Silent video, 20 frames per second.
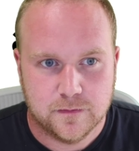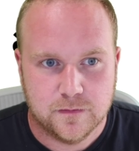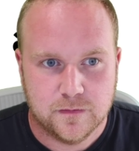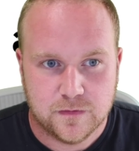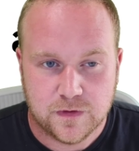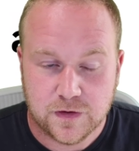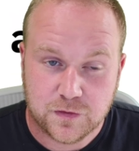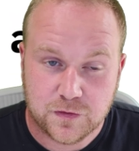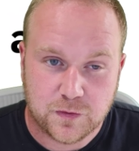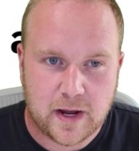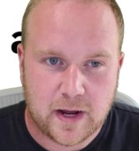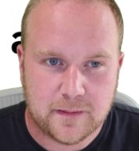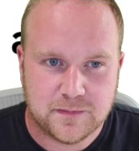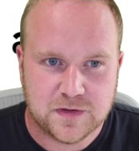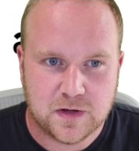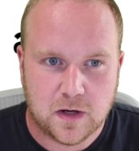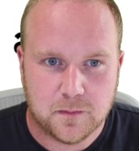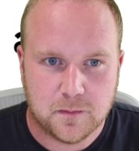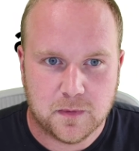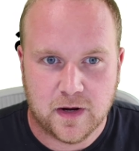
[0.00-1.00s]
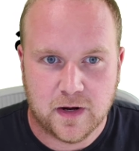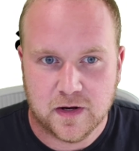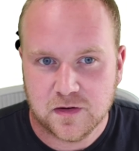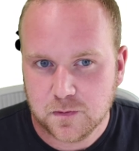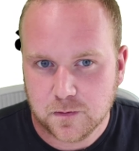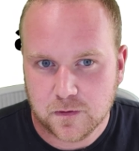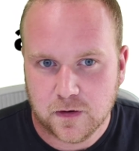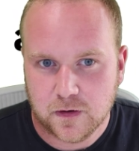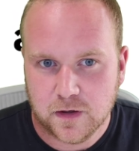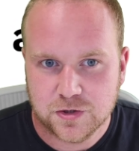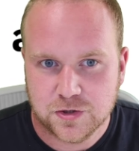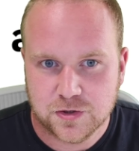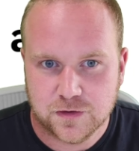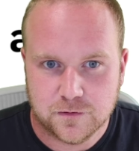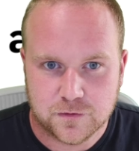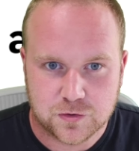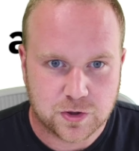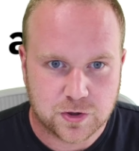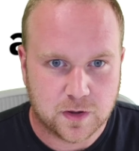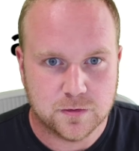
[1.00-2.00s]
This wraps up our exploration of
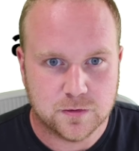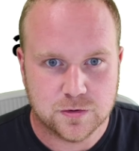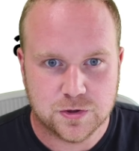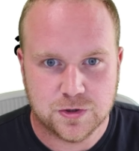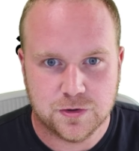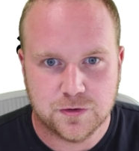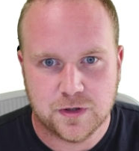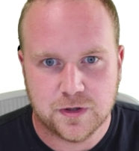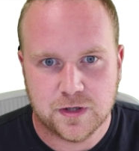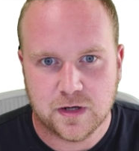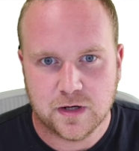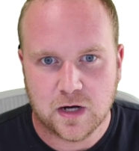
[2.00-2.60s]
troubleshooting,